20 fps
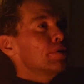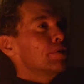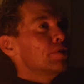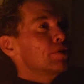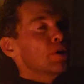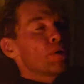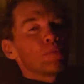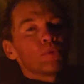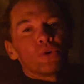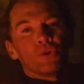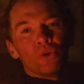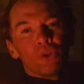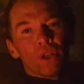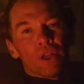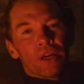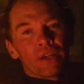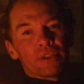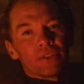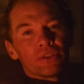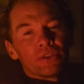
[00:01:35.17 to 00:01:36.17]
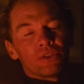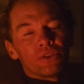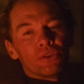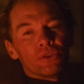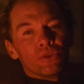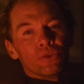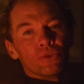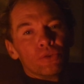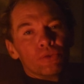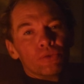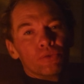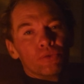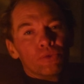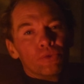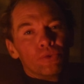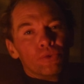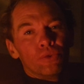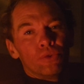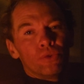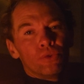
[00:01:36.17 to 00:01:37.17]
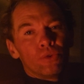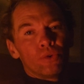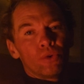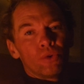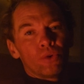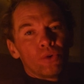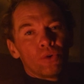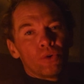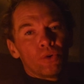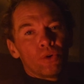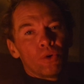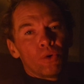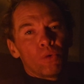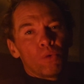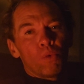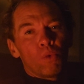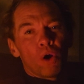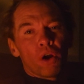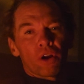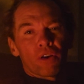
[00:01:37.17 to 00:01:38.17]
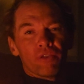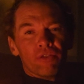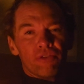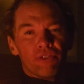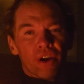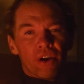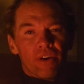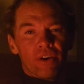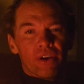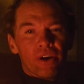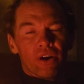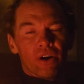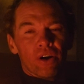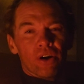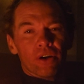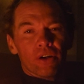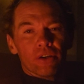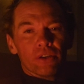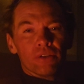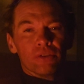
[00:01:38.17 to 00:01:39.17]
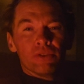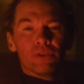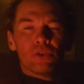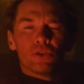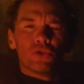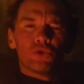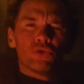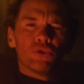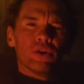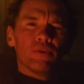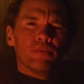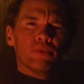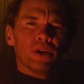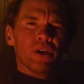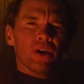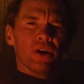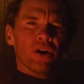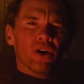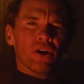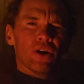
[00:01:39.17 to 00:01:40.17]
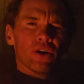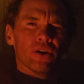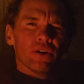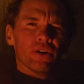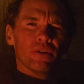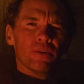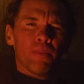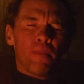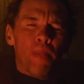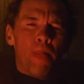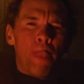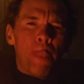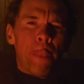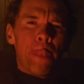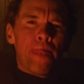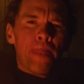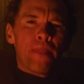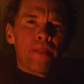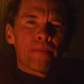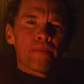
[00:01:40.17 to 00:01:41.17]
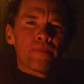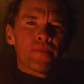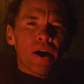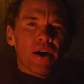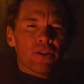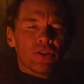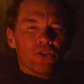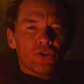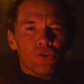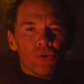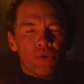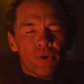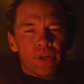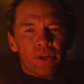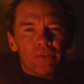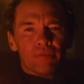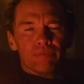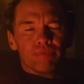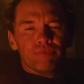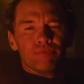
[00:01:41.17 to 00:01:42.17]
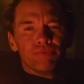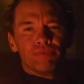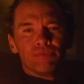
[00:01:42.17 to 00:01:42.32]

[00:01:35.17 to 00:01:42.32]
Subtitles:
Someone who likes to work very hard, extremely hard at doing